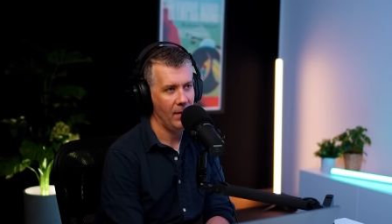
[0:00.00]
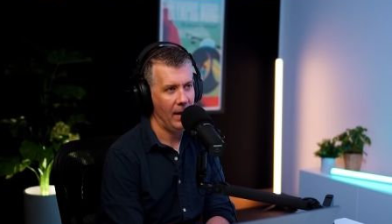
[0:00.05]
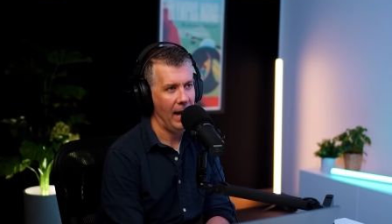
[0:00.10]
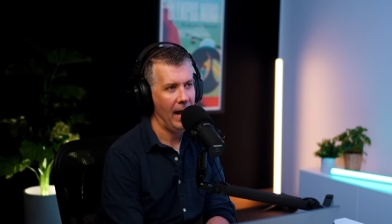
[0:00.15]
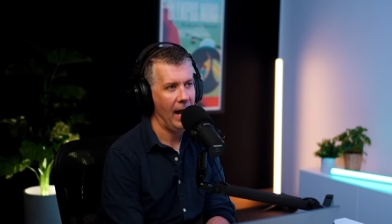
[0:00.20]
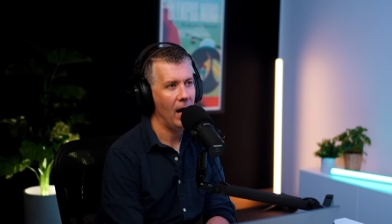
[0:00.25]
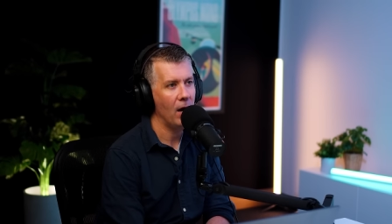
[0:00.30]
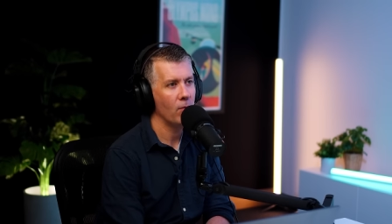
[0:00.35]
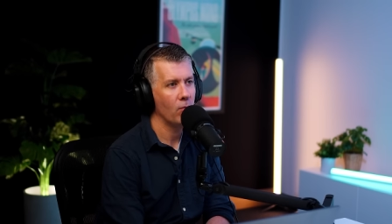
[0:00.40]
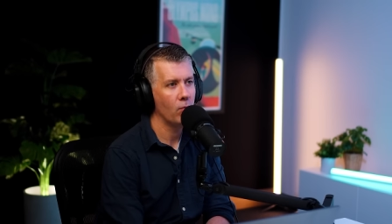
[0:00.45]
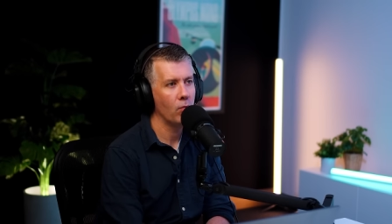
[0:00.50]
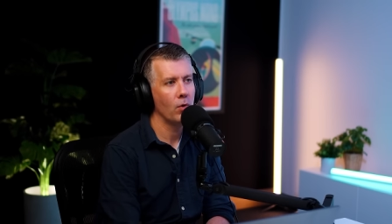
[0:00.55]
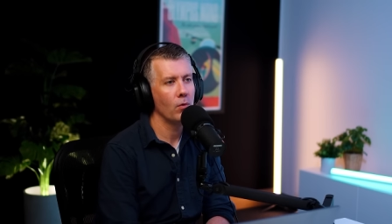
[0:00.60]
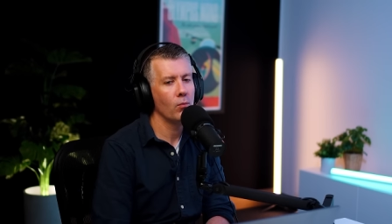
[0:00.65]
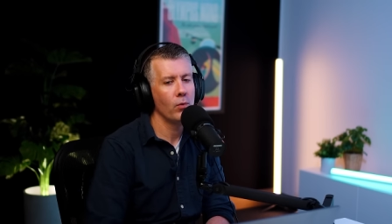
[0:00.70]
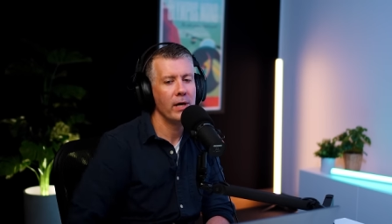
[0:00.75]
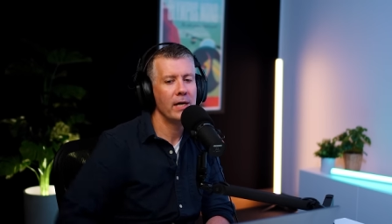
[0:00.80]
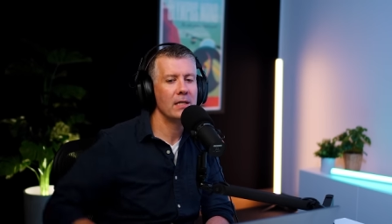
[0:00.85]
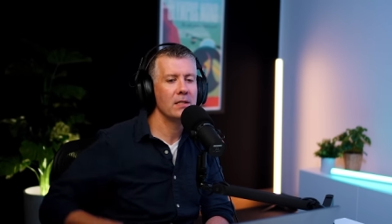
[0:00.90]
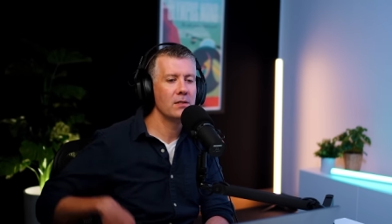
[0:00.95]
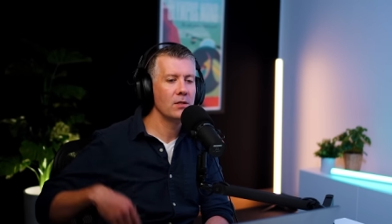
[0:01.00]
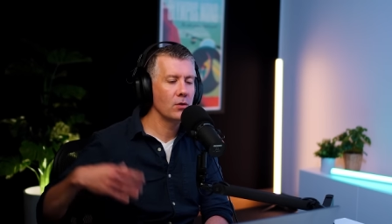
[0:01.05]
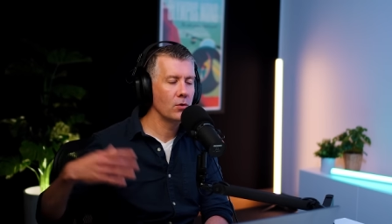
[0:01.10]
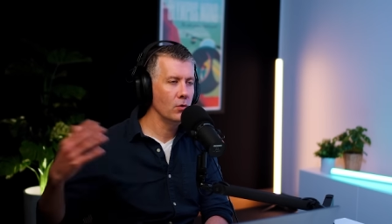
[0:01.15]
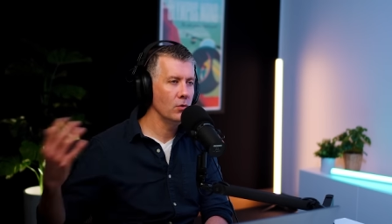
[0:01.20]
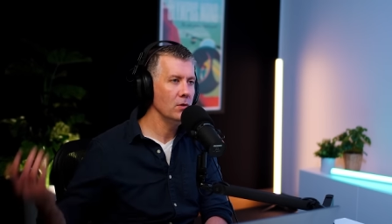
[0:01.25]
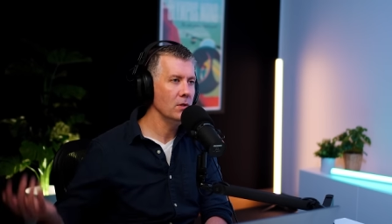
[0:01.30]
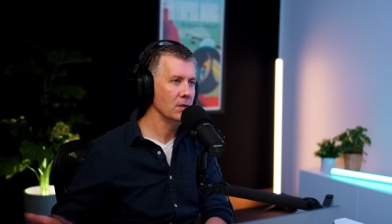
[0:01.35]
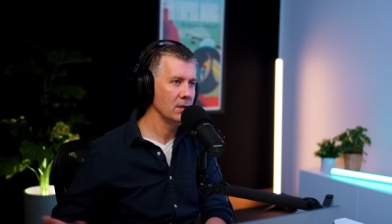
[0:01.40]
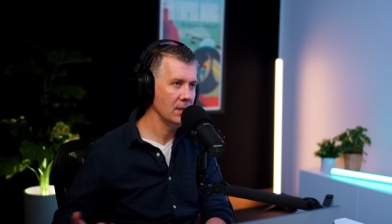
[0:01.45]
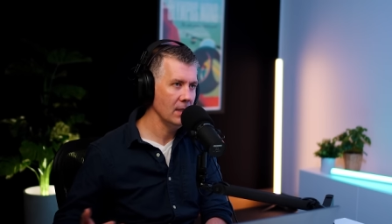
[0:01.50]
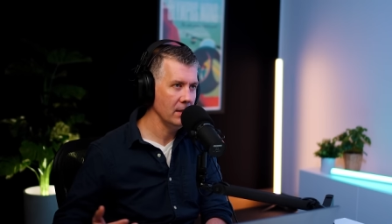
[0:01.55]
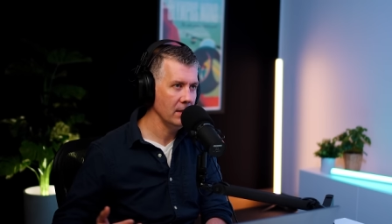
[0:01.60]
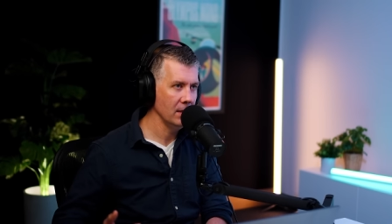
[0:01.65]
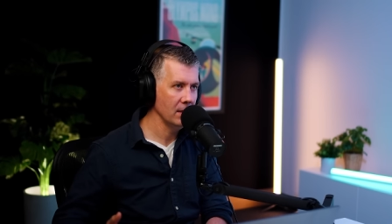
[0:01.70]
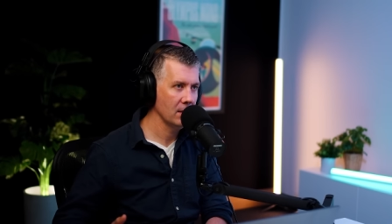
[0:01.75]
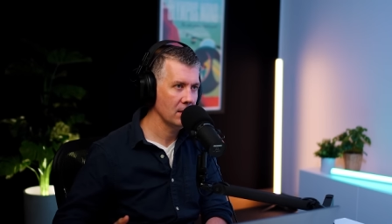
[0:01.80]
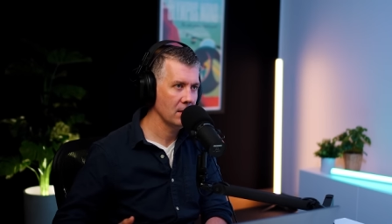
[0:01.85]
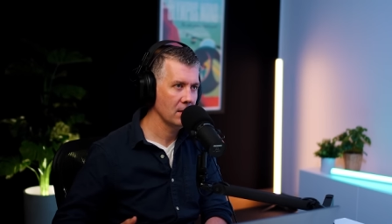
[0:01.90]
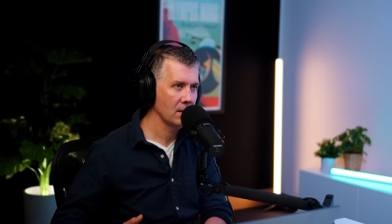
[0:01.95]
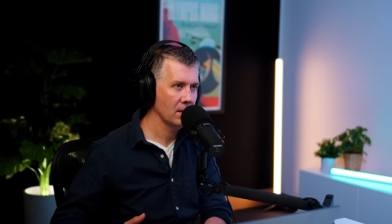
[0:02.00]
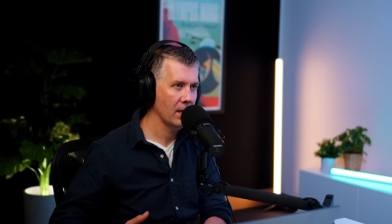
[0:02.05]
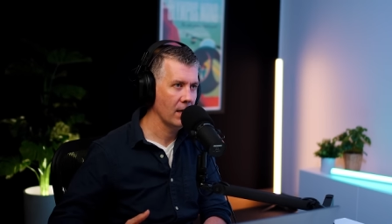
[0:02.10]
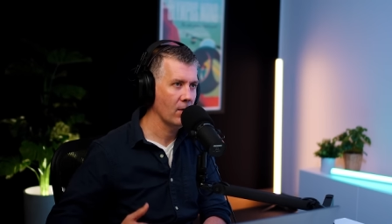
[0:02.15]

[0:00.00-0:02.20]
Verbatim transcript: how what, where's the goodness in this?